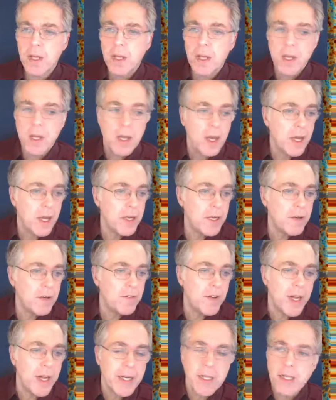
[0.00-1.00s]
And then
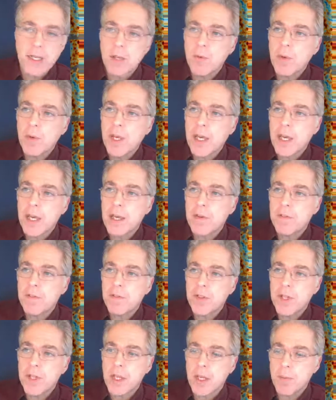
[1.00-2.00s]
finally, we have
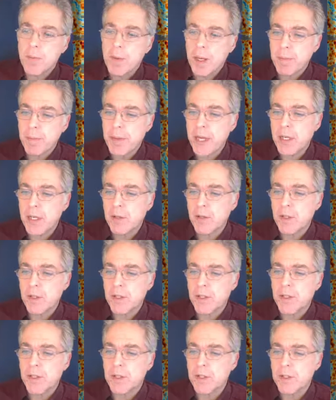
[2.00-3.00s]
the Big Bang
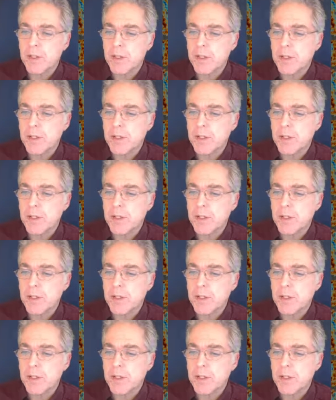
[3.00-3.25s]
nucleosynthesis.